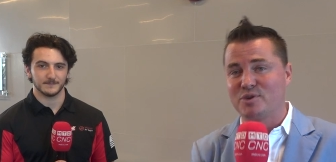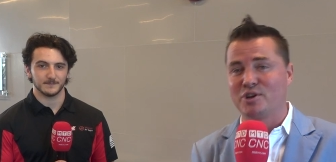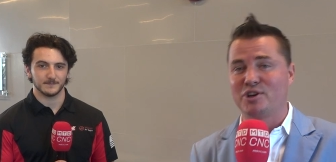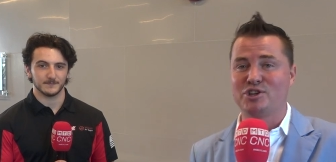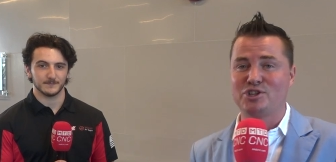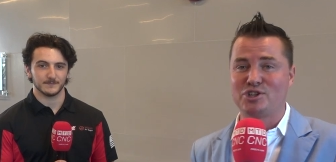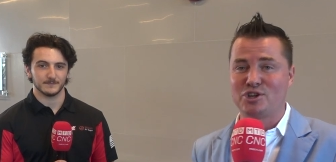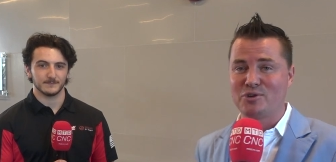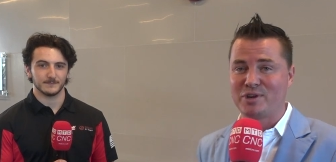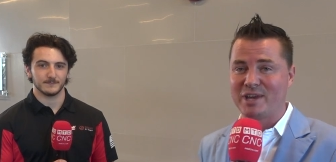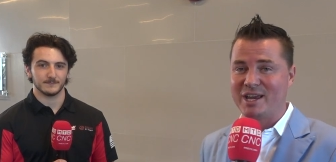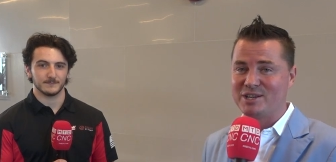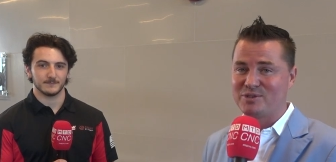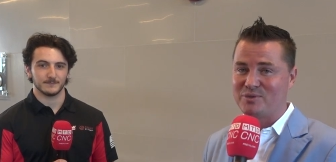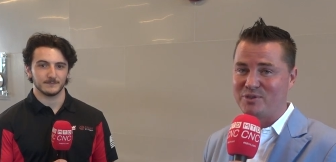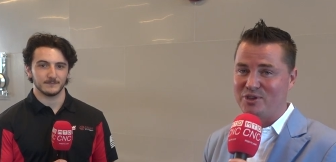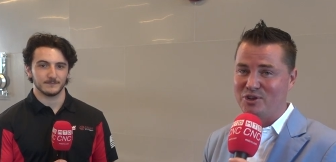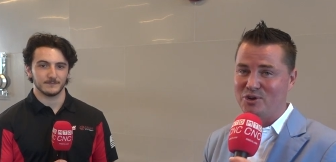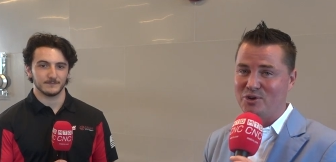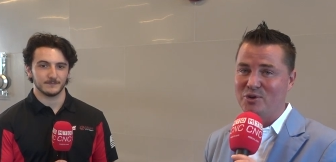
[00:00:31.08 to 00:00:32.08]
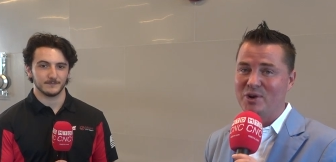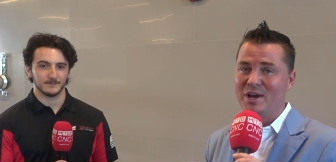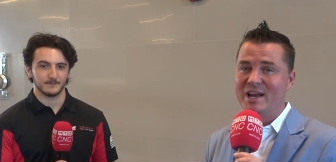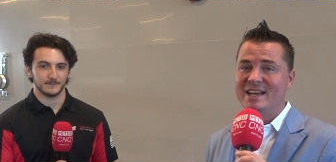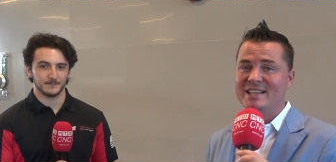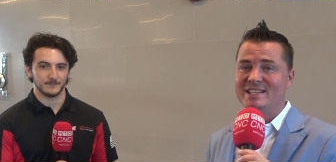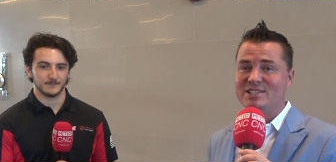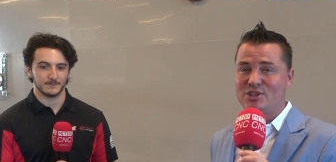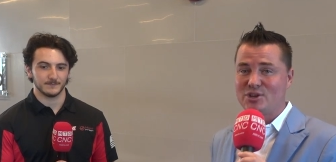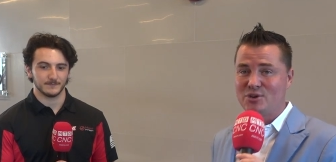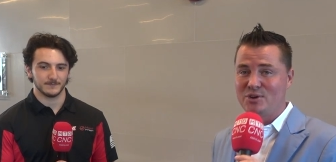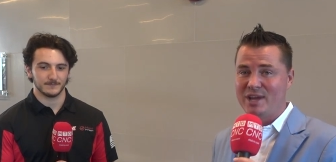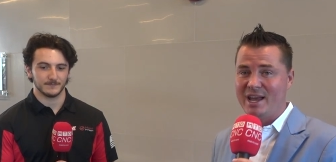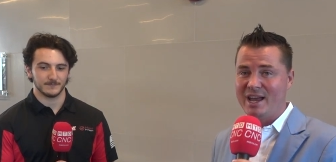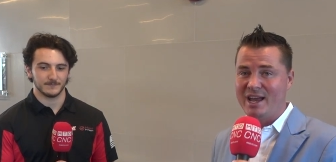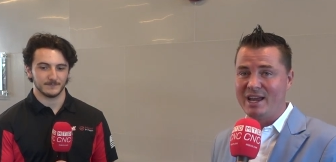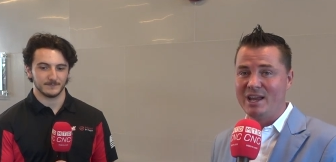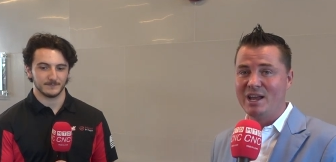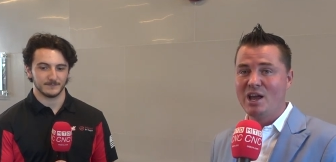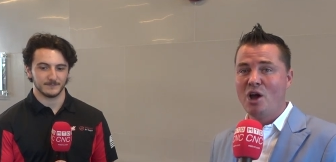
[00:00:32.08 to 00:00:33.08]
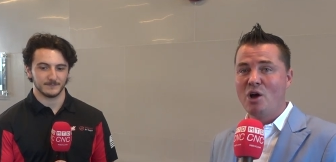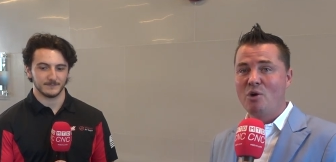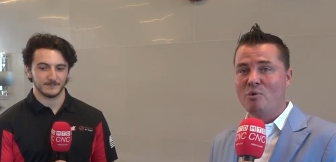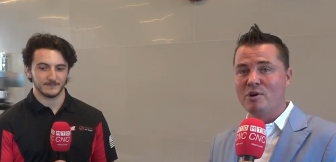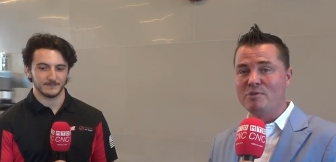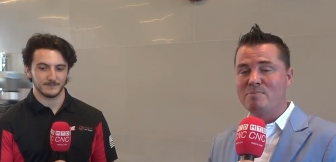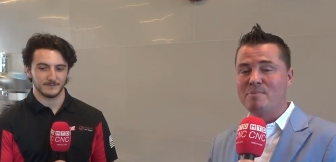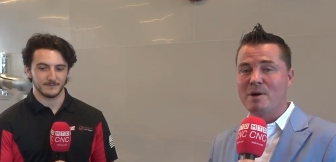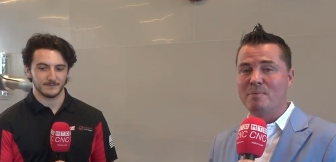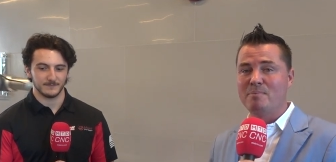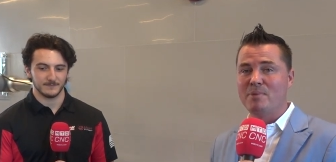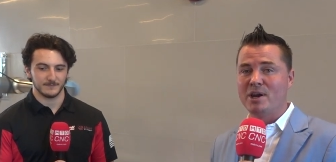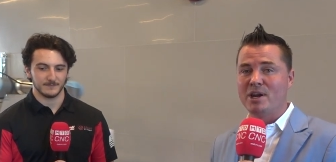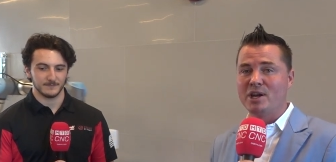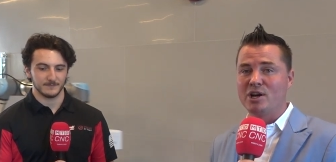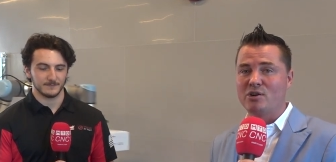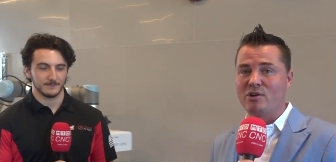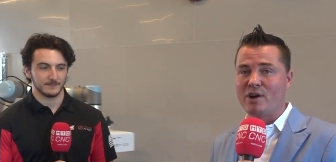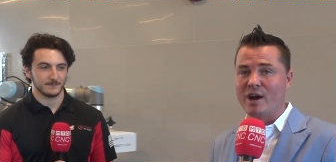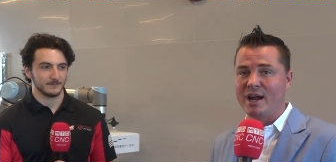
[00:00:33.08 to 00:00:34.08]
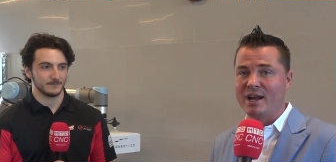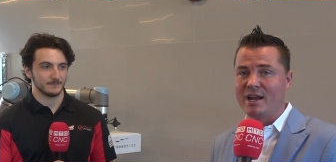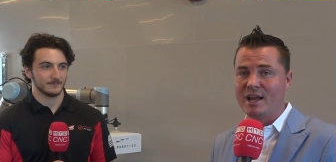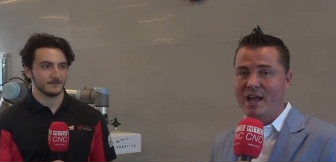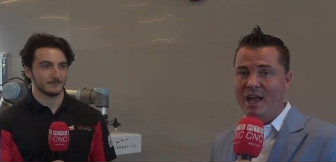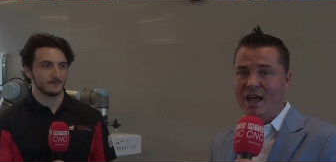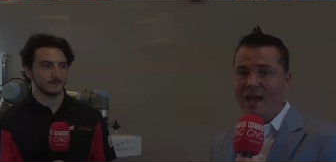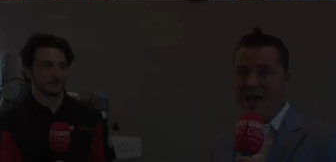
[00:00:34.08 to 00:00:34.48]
Speaker 1: we're going to showcase with you today with my buddy Craig.